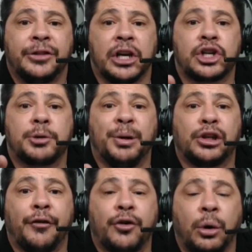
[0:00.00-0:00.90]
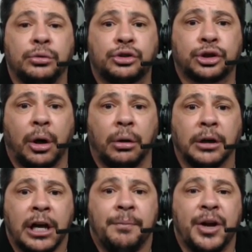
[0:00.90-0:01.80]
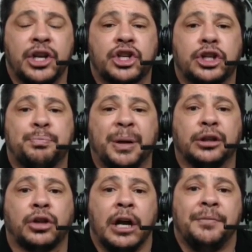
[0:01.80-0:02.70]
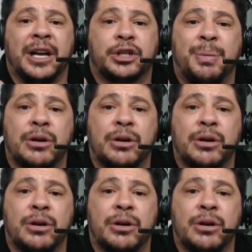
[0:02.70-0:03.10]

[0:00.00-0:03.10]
The spirit of control, the spirit that's